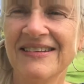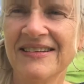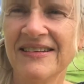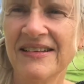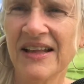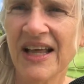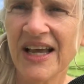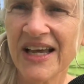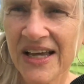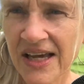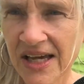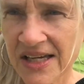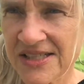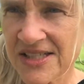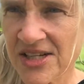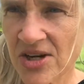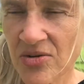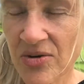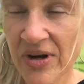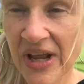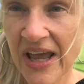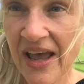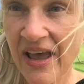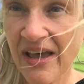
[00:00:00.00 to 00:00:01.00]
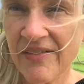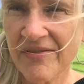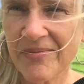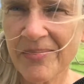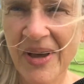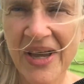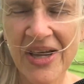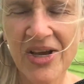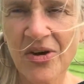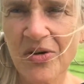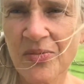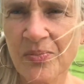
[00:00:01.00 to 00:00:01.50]
Like I don't have
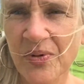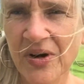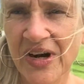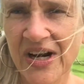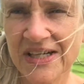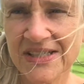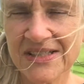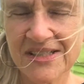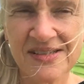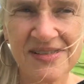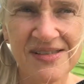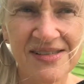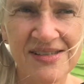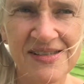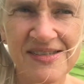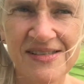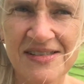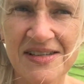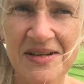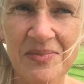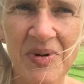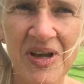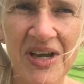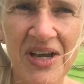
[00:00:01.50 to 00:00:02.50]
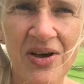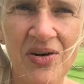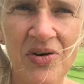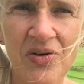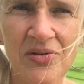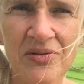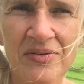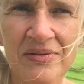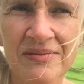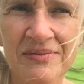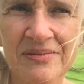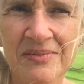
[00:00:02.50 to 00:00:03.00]
my own practices and my
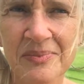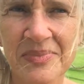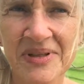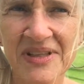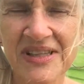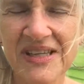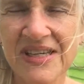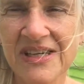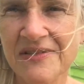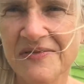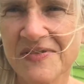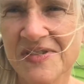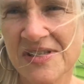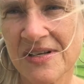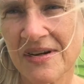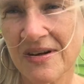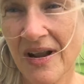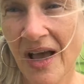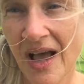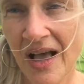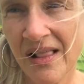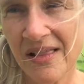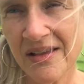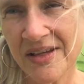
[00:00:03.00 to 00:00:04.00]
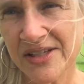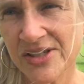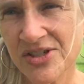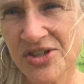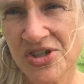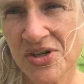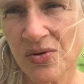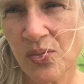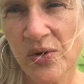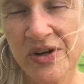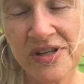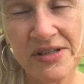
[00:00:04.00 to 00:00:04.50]
own beliefs and knowledge
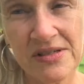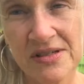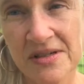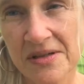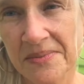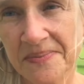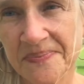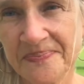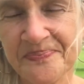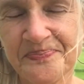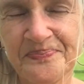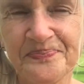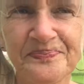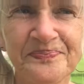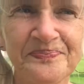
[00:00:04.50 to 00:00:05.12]
and wisdom.